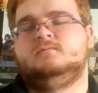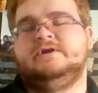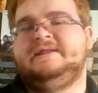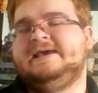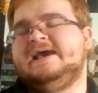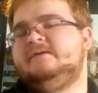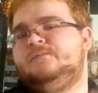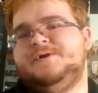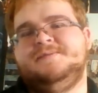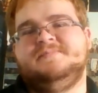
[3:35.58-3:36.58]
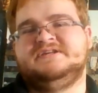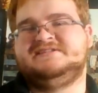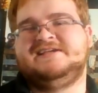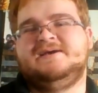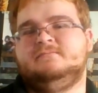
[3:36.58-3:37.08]
really had one
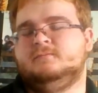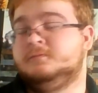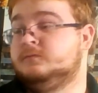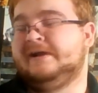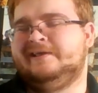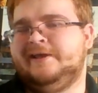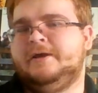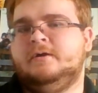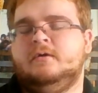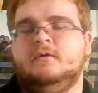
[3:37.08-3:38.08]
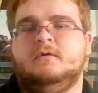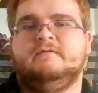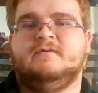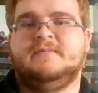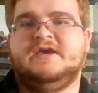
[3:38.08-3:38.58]
misstep, really,
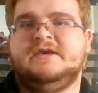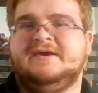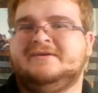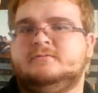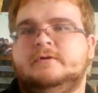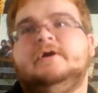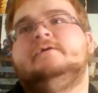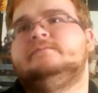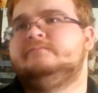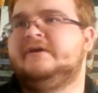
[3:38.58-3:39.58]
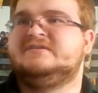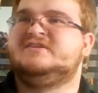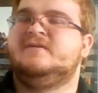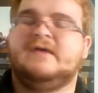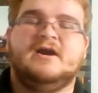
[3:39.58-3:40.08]
for me, well,
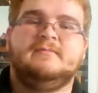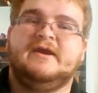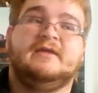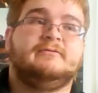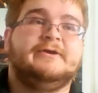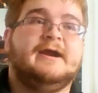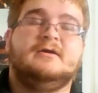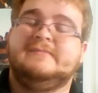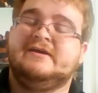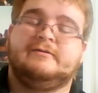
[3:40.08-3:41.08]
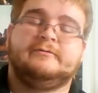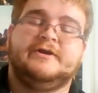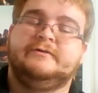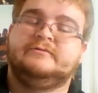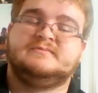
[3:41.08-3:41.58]
except Iron Man 3. Iron Man
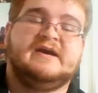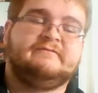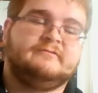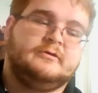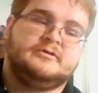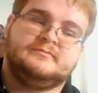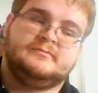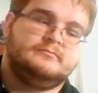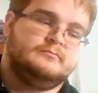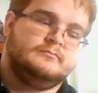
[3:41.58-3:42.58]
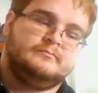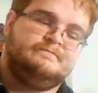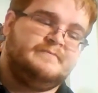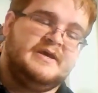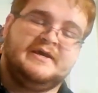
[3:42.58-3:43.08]
3 was by far the
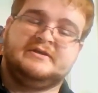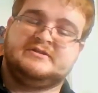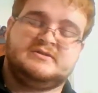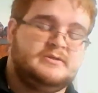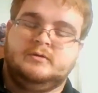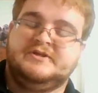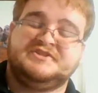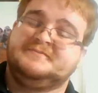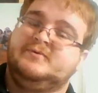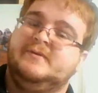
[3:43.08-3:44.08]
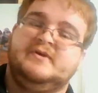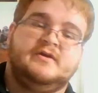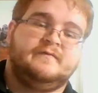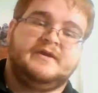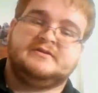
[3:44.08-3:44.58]
biggest disappointment
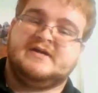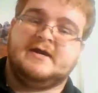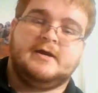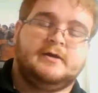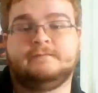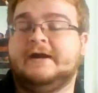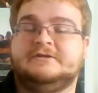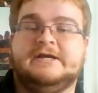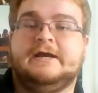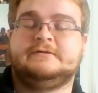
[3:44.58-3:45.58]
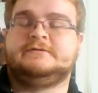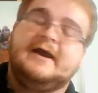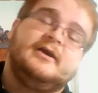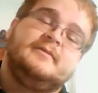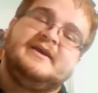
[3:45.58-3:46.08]
of the entire franchise.
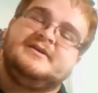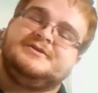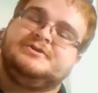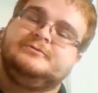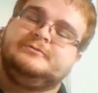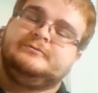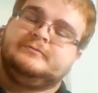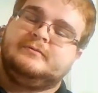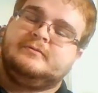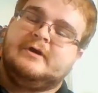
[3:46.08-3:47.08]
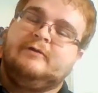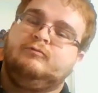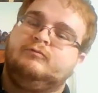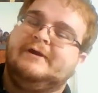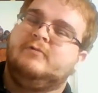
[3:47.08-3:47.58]
Iron Man 2, I
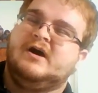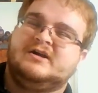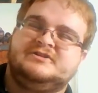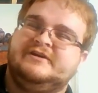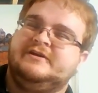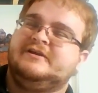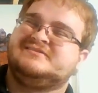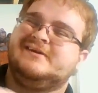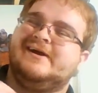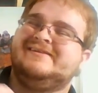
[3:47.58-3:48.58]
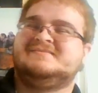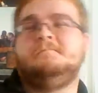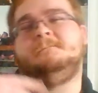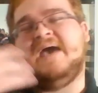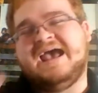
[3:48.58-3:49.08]
rewatched it. It's not as
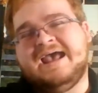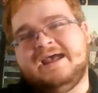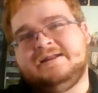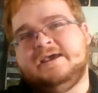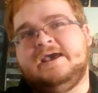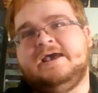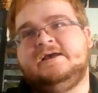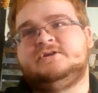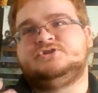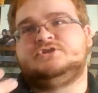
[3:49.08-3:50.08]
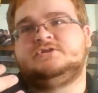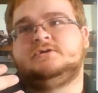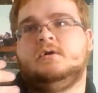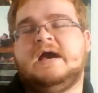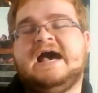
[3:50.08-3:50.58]
bad
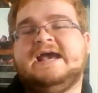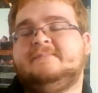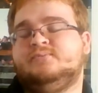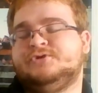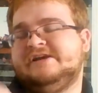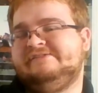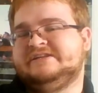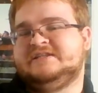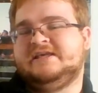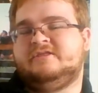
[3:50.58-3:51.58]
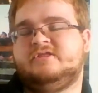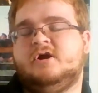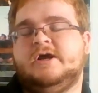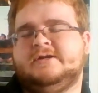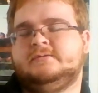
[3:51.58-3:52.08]
as I had previously
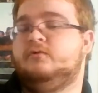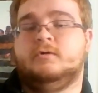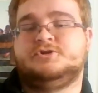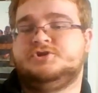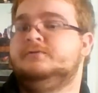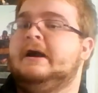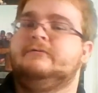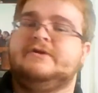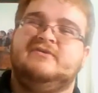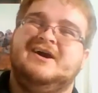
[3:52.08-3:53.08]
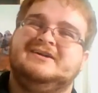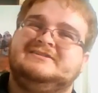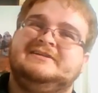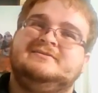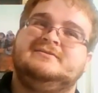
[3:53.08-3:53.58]
thought. Thor 2, I
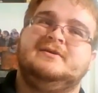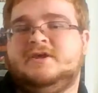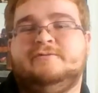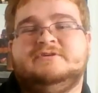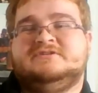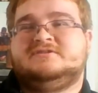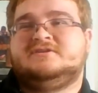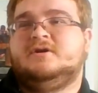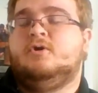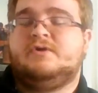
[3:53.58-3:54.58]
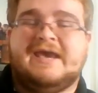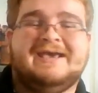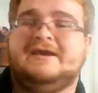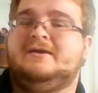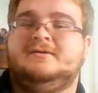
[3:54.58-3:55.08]
rewatched it. It was
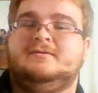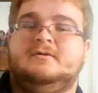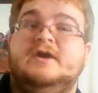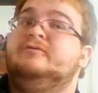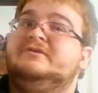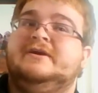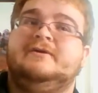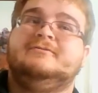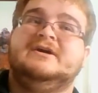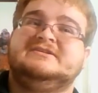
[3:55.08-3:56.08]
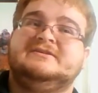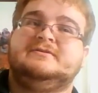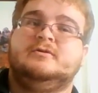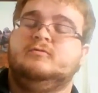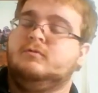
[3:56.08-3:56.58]
okay. It
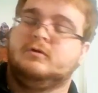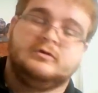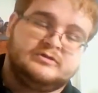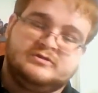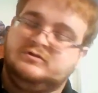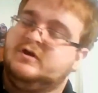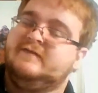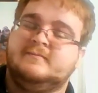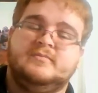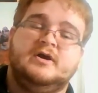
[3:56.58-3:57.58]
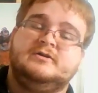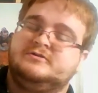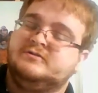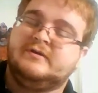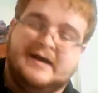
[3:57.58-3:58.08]
wasn't the worst of the
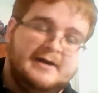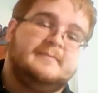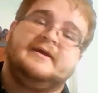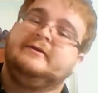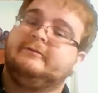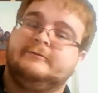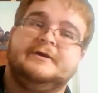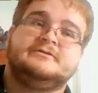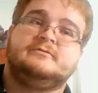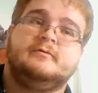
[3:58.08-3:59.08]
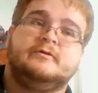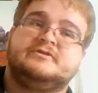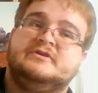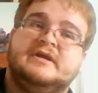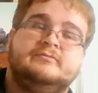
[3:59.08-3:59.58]
bunch. Iron Man 3 is the
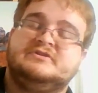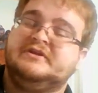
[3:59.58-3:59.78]
worst because I was